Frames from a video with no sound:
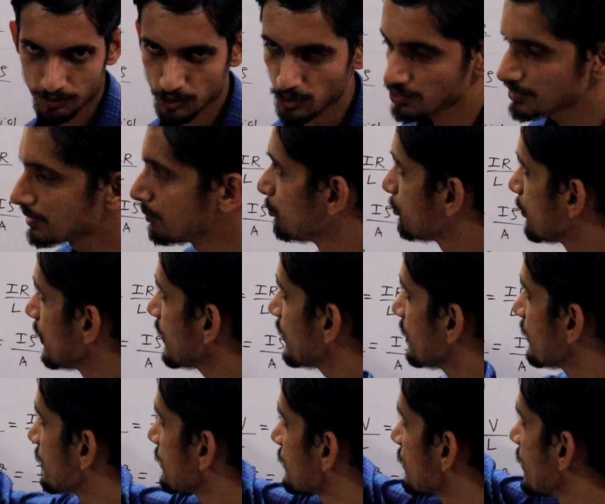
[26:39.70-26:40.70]
So simply
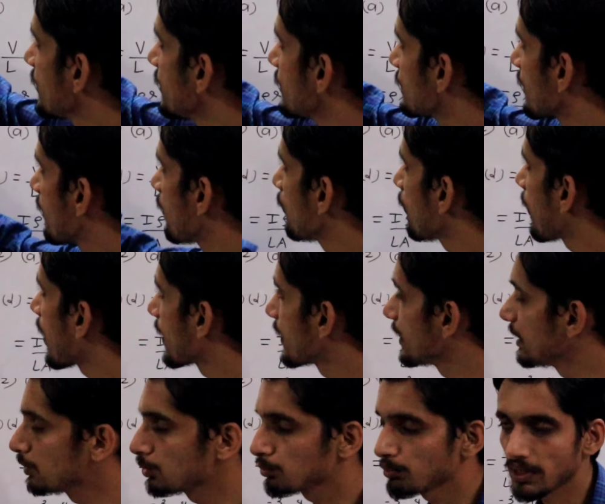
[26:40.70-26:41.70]
this is E is equal to I
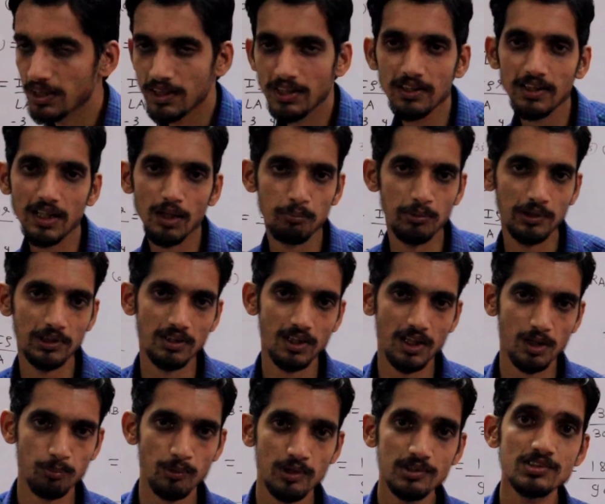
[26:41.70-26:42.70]
into bracket capital
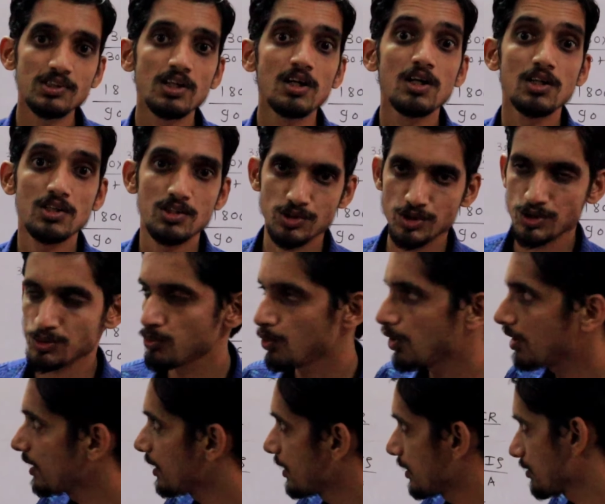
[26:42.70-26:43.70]
R plus
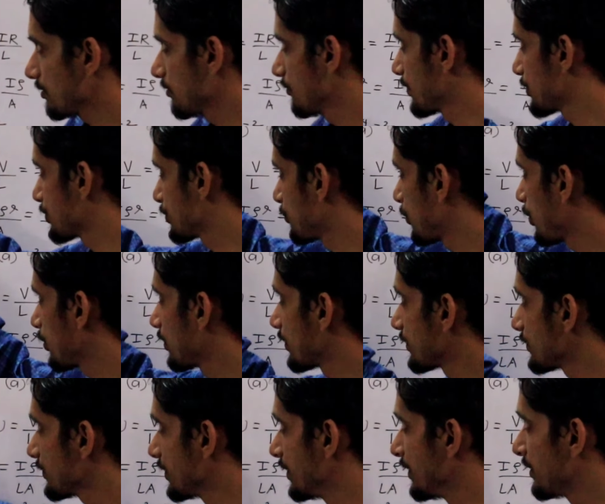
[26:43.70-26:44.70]
small r, where small r
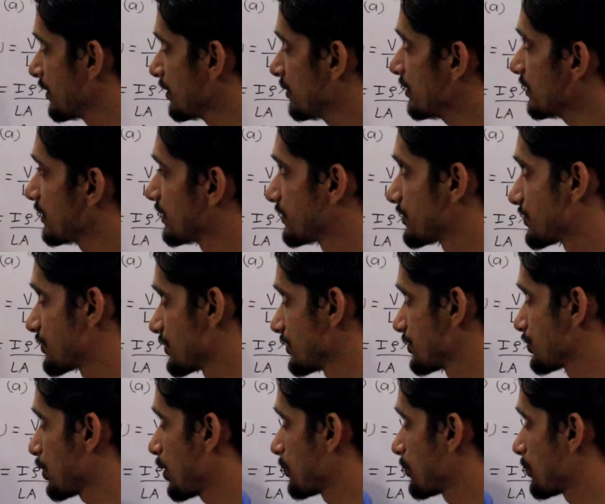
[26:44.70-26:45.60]
is internal resistance.